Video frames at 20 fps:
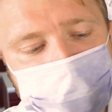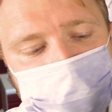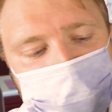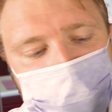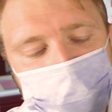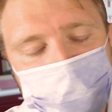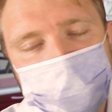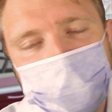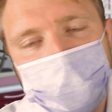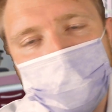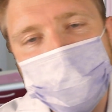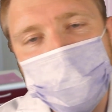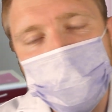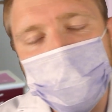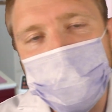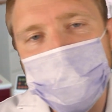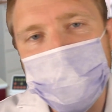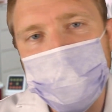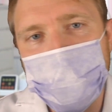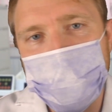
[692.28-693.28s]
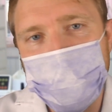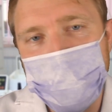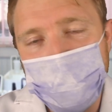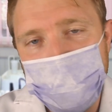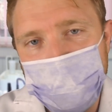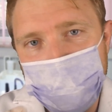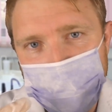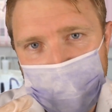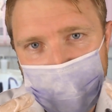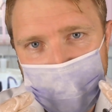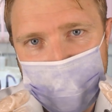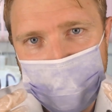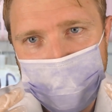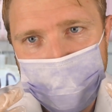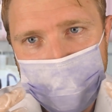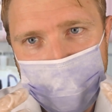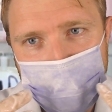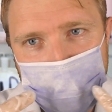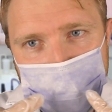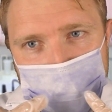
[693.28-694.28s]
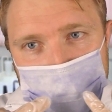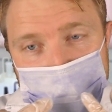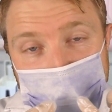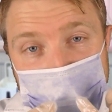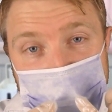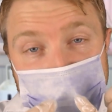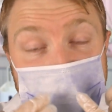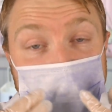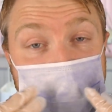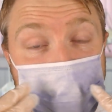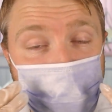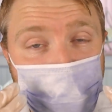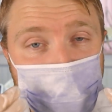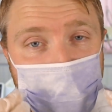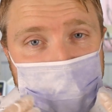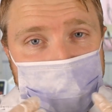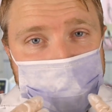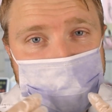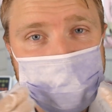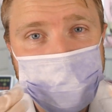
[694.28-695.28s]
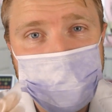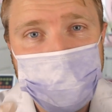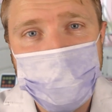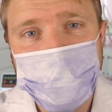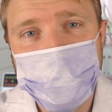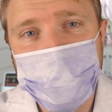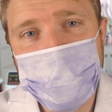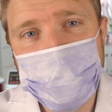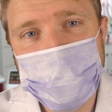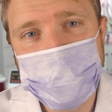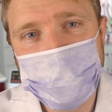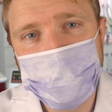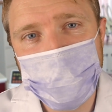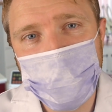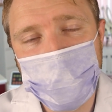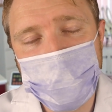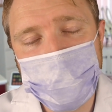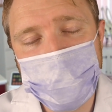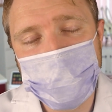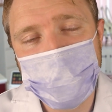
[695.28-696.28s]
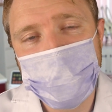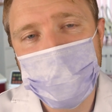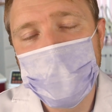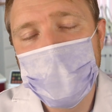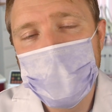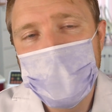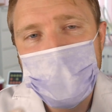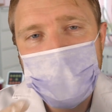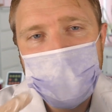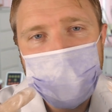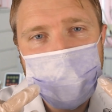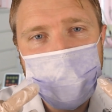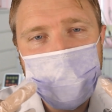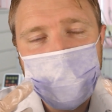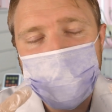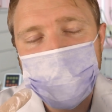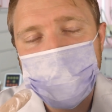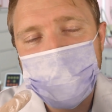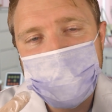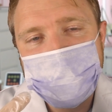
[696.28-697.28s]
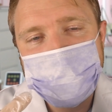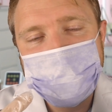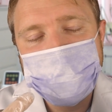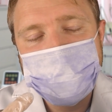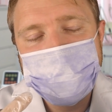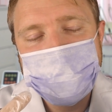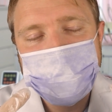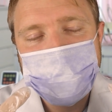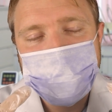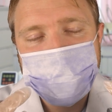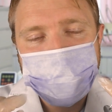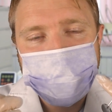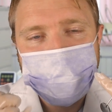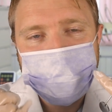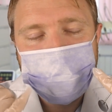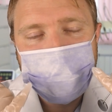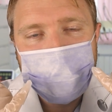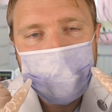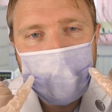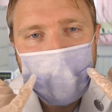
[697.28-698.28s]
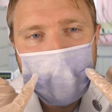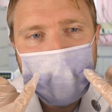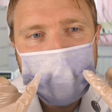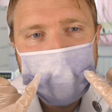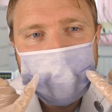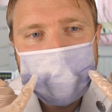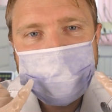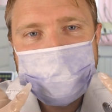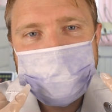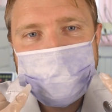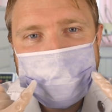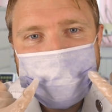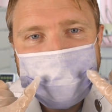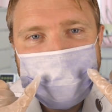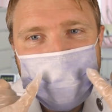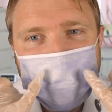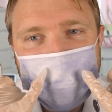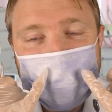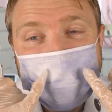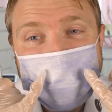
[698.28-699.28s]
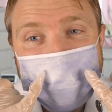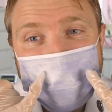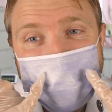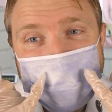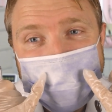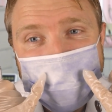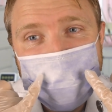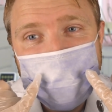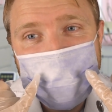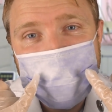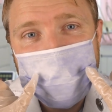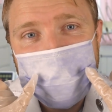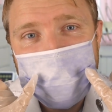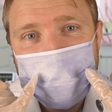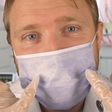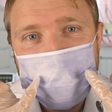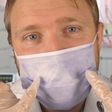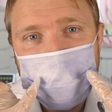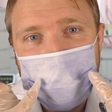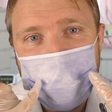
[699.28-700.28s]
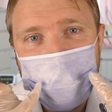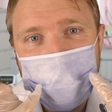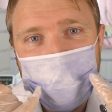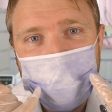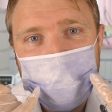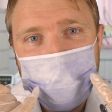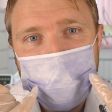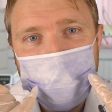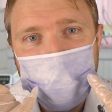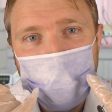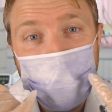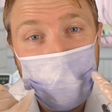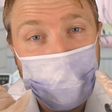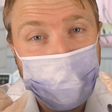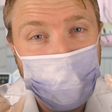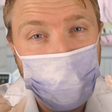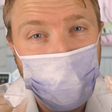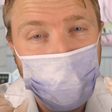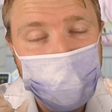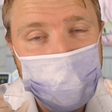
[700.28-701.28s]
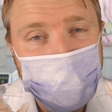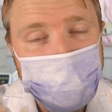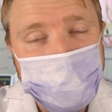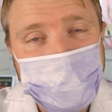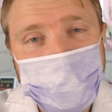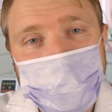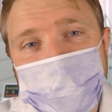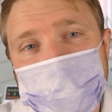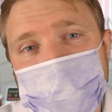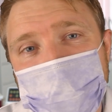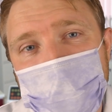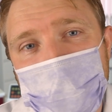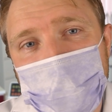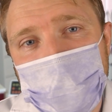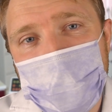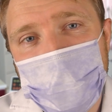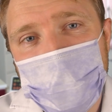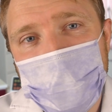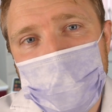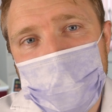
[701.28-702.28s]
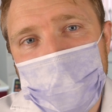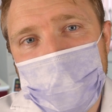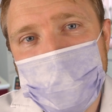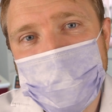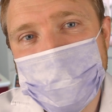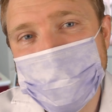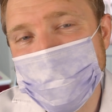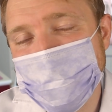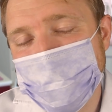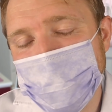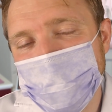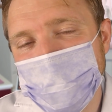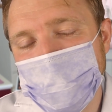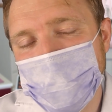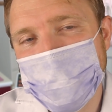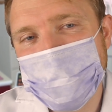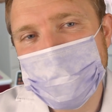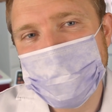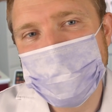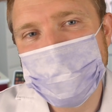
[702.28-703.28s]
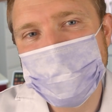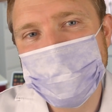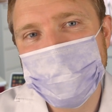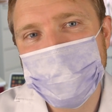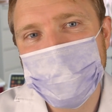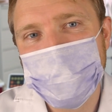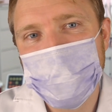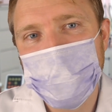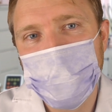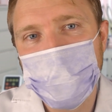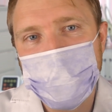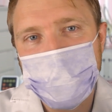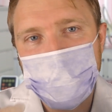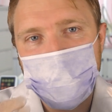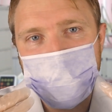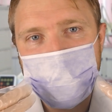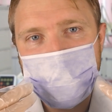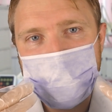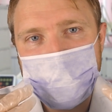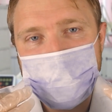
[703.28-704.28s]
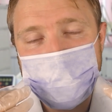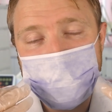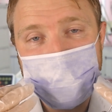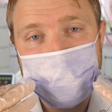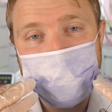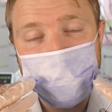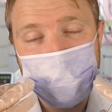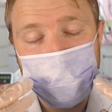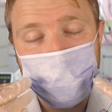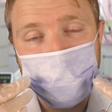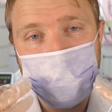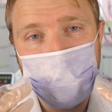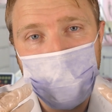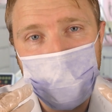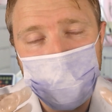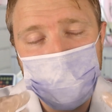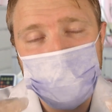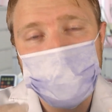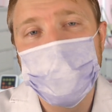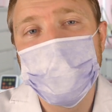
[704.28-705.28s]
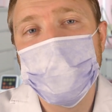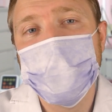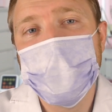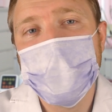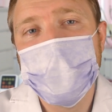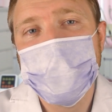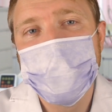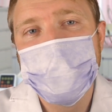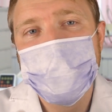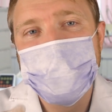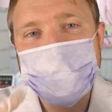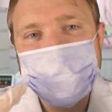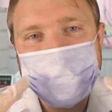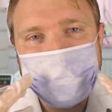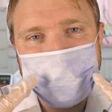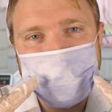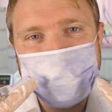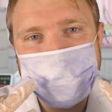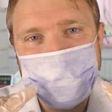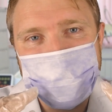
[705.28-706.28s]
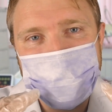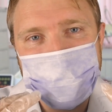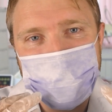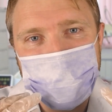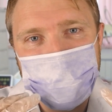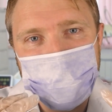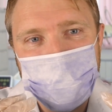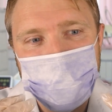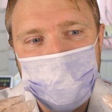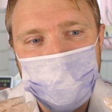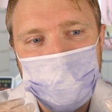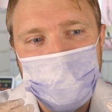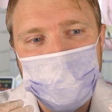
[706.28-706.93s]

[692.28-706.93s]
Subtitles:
Sometimes when people are using, especially the trays for the teeth whitening, you'll find that your incisors are quite prominent, and in some cases, when they're making the initial mold, the incisors are